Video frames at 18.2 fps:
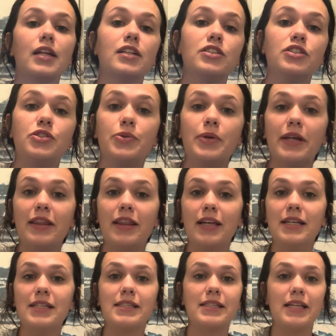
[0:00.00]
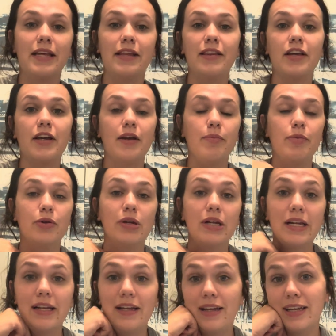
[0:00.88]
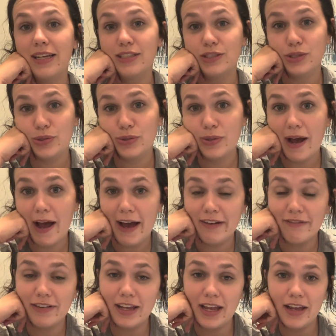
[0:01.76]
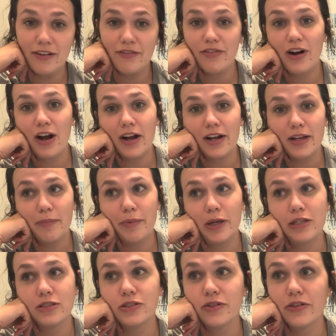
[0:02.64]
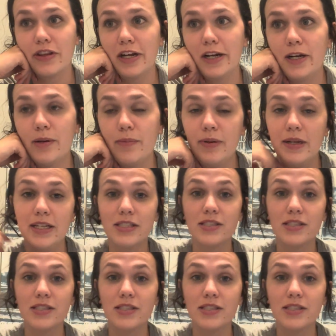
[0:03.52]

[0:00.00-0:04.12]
Doing things in the community to advocate for occupational therapy.